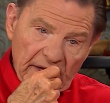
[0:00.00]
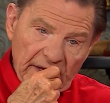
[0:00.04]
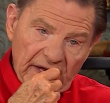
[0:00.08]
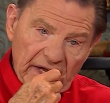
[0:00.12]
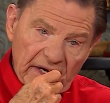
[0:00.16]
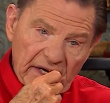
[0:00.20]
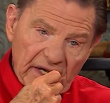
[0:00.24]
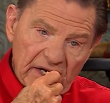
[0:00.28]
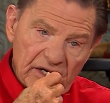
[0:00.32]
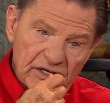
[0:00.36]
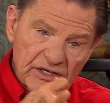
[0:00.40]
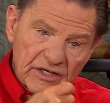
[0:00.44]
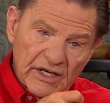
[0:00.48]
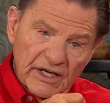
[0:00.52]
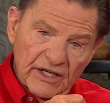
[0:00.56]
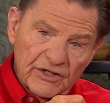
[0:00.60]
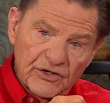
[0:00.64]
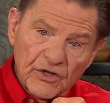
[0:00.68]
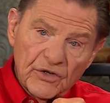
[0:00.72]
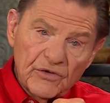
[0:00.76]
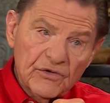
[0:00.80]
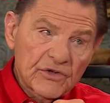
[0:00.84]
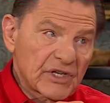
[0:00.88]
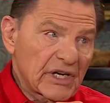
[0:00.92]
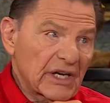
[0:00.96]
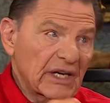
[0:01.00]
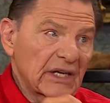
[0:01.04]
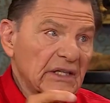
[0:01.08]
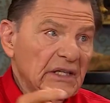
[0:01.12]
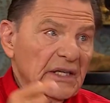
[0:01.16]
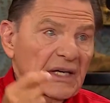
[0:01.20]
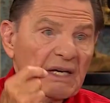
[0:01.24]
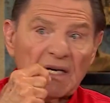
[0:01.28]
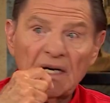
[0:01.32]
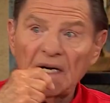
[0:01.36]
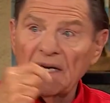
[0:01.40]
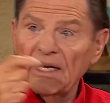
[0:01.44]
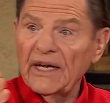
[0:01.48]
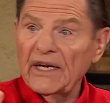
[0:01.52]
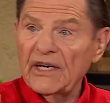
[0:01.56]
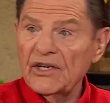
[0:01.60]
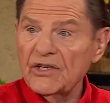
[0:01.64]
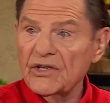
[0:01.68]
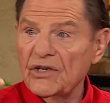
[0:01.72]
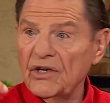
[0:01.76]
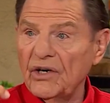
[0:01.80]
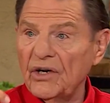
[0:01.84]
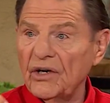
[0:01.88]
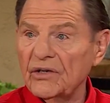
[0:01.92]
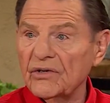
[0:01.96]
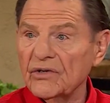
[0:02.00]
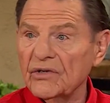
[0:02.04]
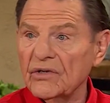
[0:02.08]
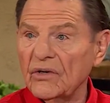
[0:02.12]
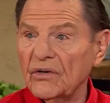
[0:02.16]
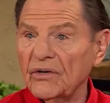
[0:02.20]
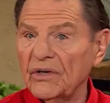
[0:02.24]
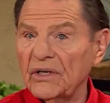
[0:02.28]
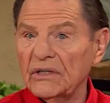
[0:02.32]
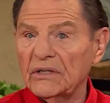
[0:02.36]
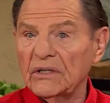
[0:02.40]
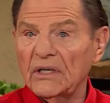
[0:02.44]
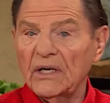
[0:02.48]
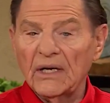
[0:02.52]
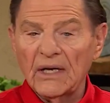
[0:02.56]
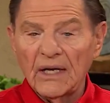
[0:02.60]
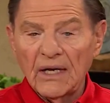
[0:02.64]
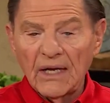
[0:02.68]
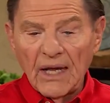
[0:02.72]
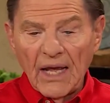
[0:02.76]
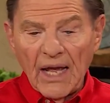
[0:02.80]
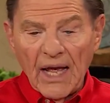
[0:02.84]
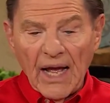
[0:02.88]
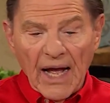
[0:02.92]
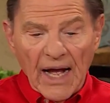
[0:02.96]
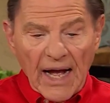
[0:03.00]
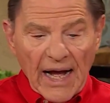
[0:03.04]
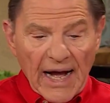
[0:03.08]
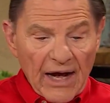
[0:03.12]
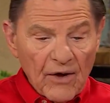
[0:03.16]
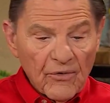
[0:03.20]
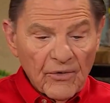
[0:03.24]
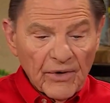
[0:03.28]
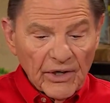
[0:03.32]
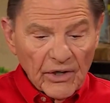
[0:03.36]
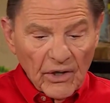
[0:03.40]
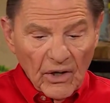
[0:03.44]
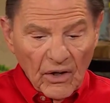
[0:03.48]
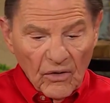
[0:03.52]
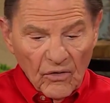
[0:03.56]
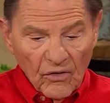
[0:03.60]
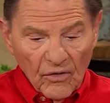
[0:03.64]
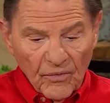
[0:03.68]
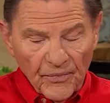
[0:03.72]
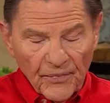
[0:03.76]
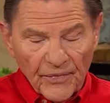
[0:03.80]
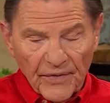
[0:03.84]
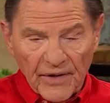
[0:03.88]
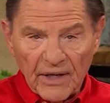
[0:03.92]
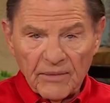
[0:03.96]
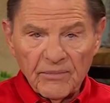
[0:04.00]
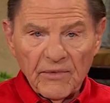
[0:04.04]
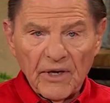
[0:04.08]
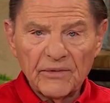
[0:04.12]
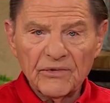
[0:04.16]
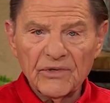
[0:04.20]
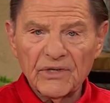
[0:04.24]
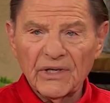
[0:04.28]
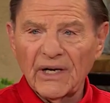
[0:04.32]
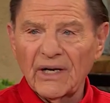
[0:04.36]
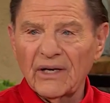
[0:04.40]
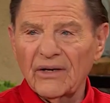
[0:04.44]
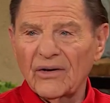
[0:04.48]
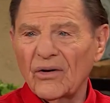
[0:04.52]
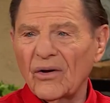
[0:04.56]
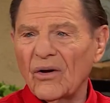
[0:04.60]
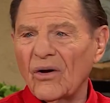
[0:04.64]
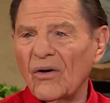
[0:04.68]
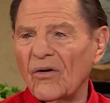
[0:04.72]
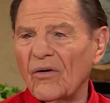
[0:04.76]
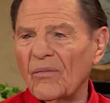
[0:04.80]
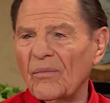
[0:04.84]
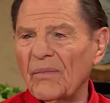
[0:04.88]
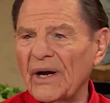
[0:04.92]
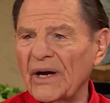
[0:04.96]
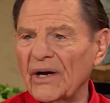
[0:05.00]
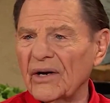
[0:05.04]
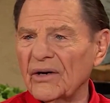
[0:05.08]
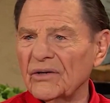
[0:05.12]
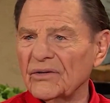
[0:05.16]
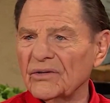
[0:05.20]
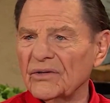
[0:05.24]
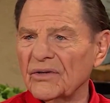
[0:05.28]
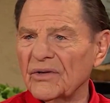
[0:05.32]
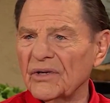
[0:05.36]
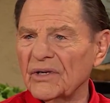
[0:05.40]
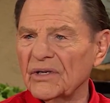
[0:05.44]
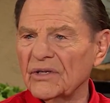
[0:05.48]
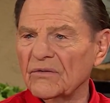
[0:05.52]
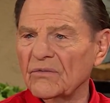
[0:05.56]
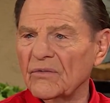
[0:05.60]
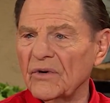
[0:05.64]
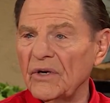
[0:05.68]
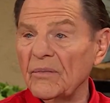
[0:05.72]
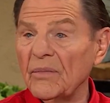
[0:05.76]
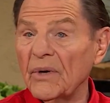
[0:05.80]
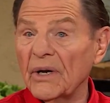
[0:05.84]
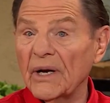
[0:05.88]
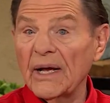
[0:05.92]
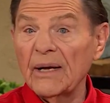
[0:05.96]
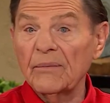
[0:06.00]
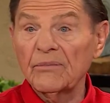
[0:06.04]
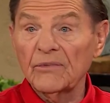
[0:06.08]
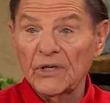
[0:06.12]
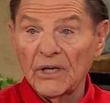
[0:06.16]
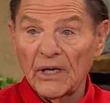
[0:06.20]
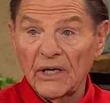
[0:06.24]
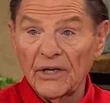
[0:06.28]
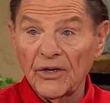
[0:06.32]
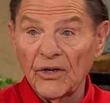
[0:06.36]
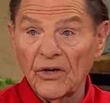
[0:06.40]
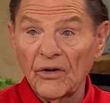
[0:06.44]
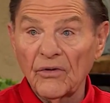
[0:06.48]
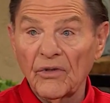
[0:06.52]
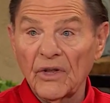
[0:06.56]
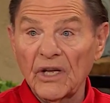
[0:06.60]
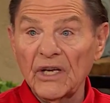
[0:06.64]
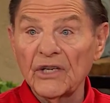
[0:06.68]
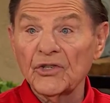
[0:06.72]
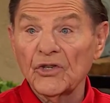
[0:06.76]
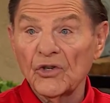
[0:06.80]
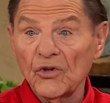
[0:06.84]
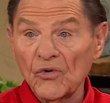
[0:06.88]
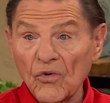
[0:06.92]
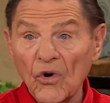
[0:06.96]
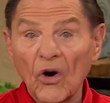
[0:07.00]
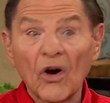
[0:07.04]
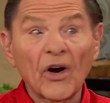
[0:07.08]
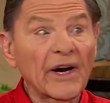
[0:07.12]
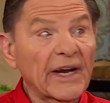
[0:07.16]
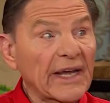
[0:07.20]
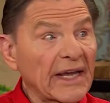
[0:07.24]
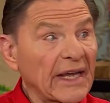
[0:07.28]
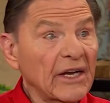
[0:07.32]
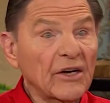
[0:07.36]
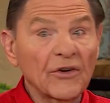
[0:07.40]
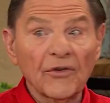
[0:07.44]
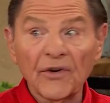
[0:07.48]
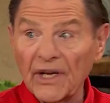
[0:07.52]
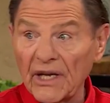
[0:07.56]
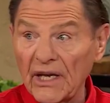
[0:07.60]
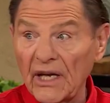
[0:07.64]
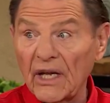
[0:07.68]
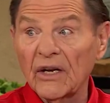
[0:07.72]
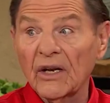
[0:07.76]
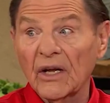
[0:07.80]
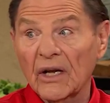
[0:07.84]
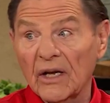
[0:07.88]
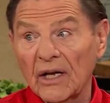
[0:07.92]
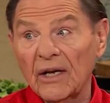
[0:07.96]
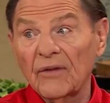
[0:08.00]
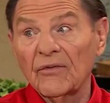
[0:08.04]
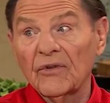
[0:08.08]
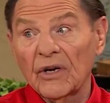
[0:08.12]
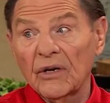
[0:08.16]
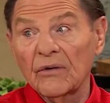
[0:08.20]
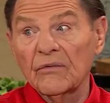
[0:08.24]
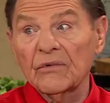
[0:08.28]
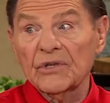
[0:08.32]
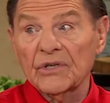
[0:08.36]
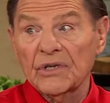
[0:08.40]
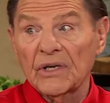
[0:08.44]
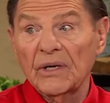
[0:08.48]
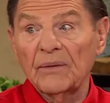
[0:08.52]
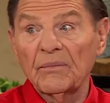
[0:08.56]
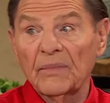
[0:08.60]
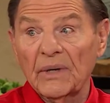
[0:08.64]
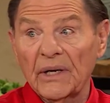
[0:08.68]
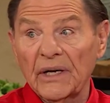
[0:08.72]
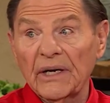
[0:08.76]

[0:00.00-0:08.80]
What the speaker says: And he said, you said that last year. And so he said, I went home. Now, I'm not saying that all bankers are this way, but I'm telling you this. You are entering into covenant with somebody.